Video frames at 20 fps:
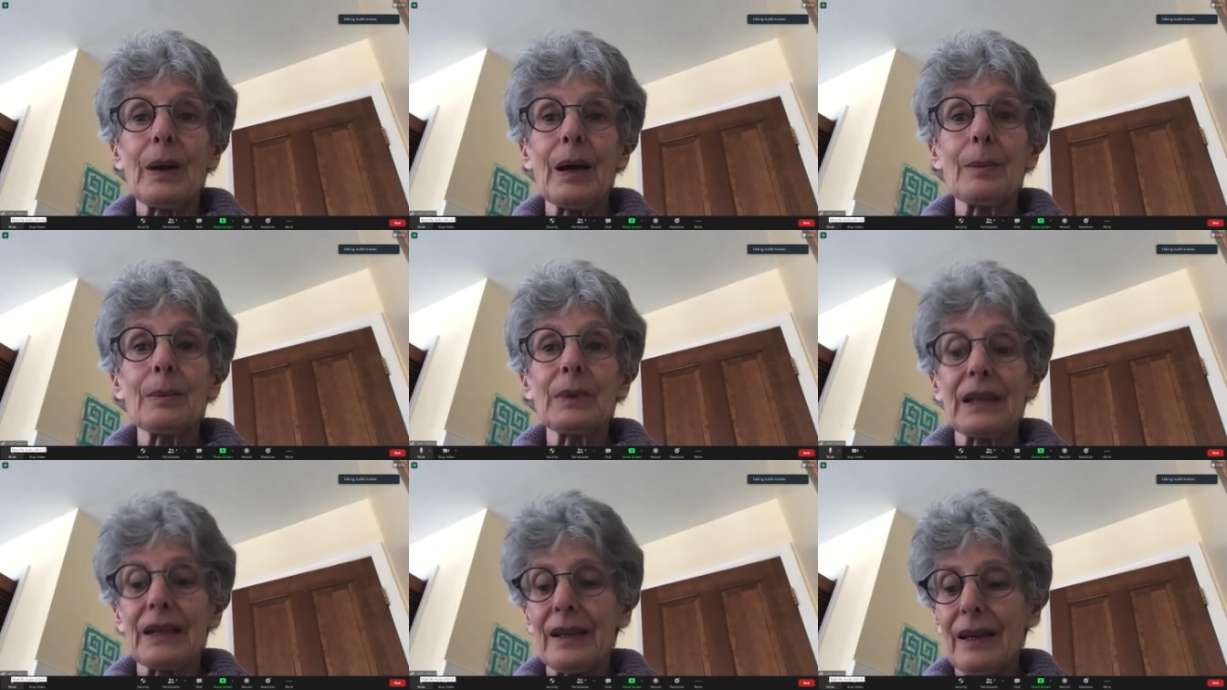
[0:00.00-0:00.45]

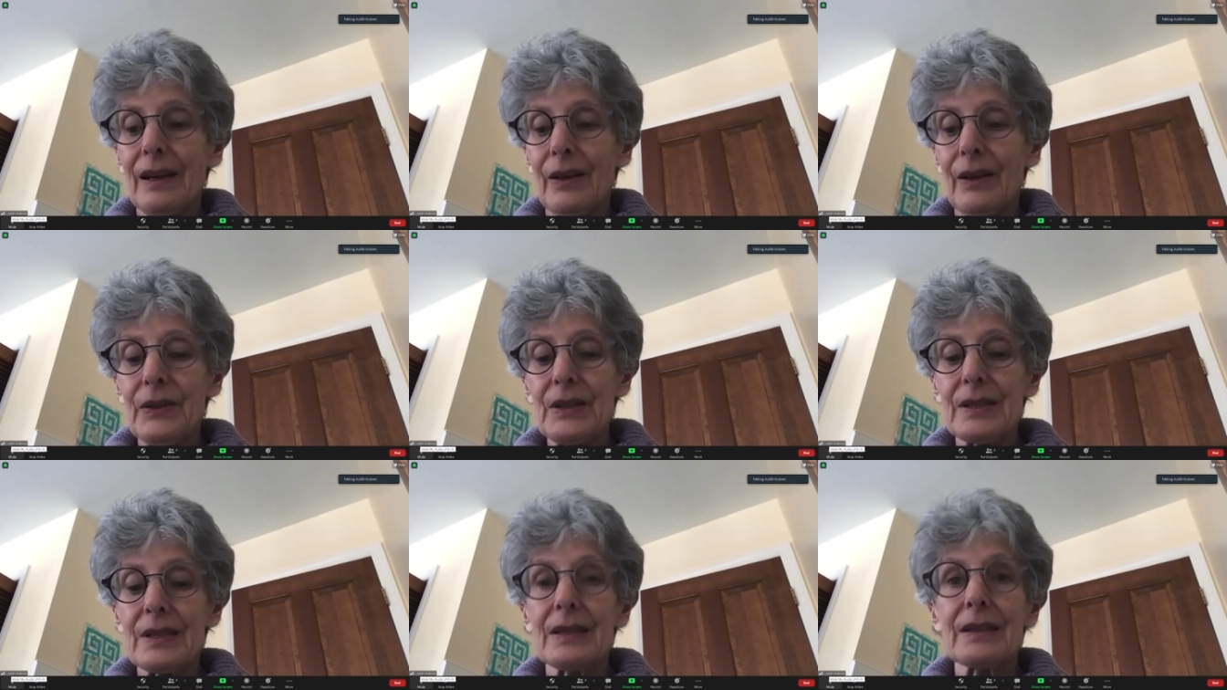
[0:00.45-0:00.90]
public
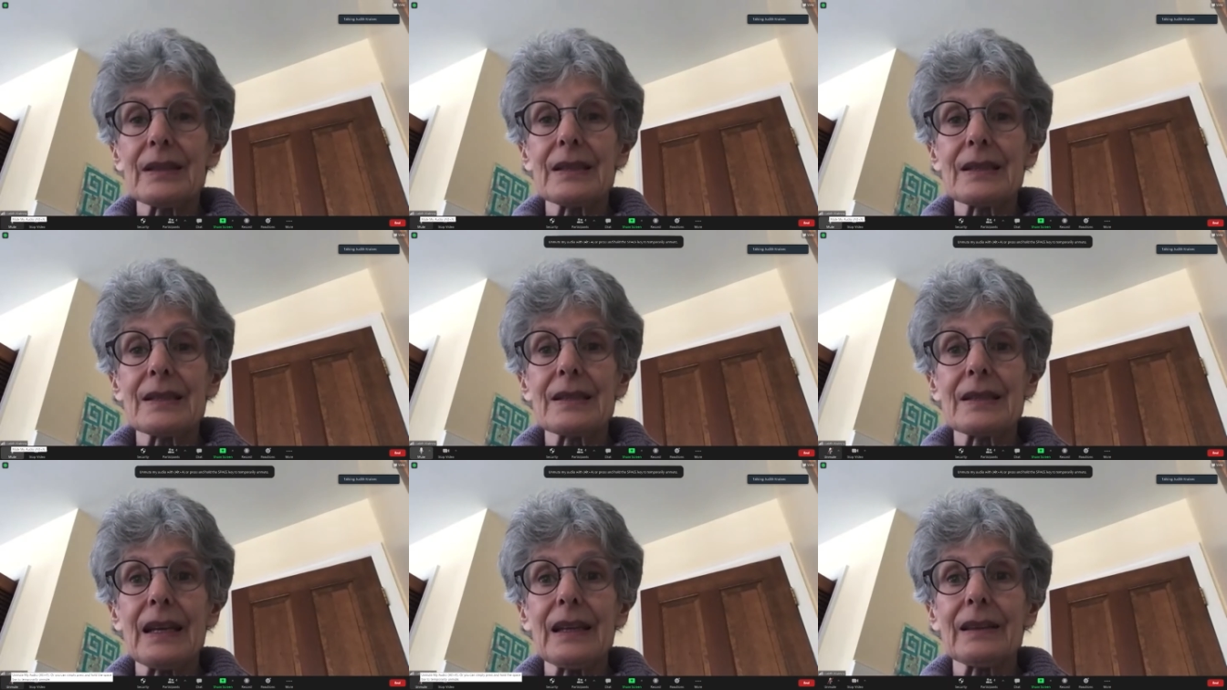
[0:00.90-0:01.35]
health is at the
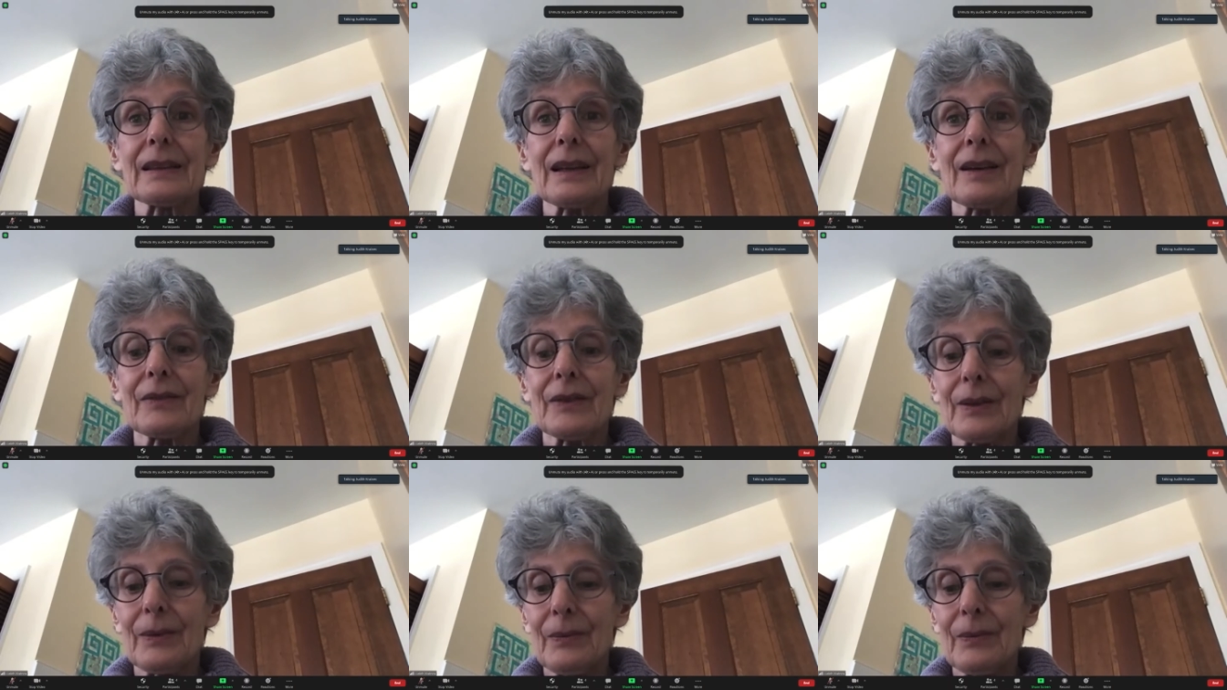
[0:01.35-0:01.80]
state
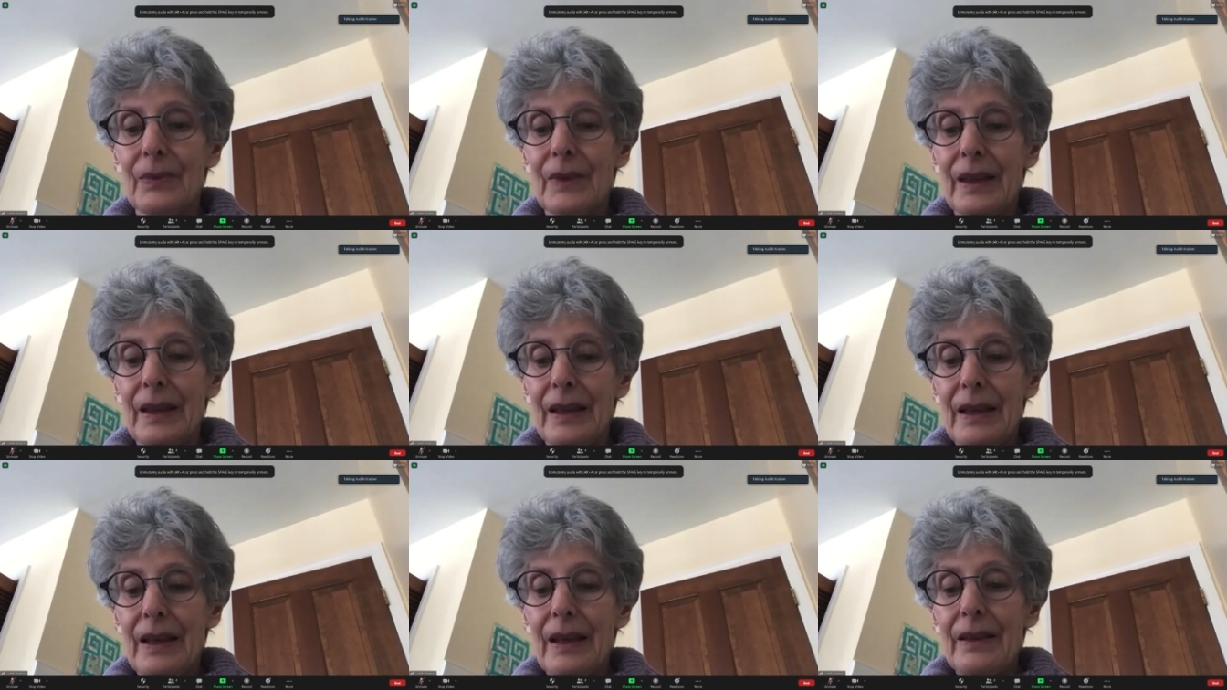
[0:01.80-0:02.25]
level.
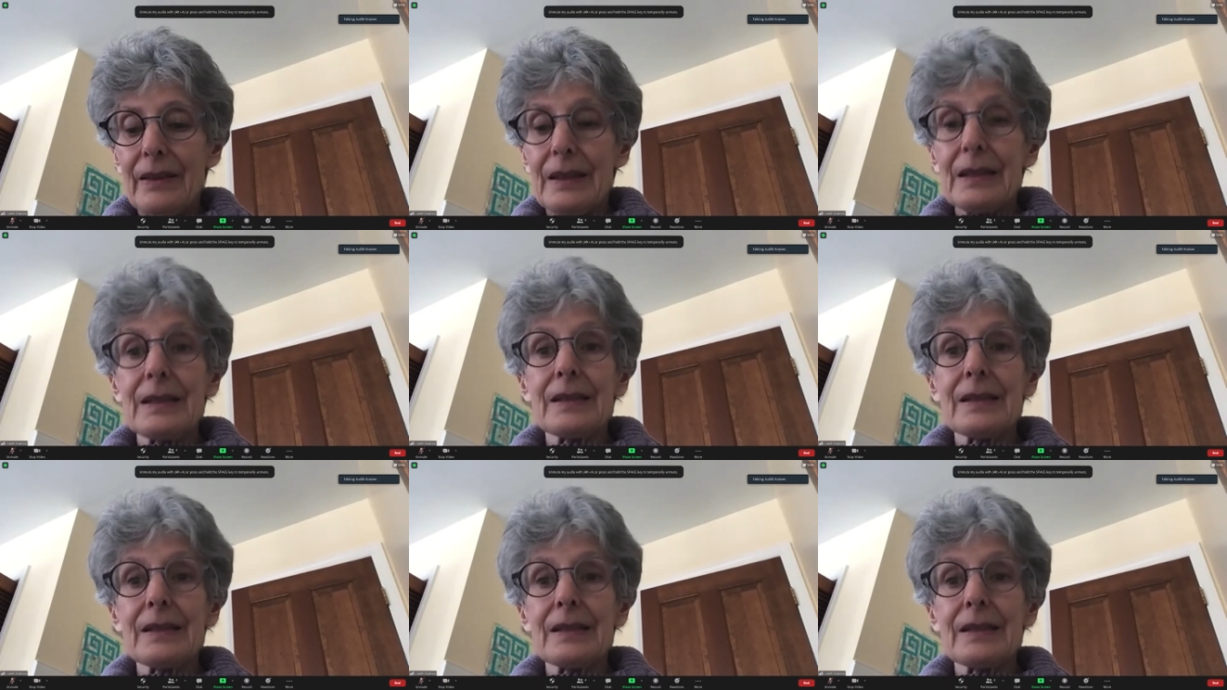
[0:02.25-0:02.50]
The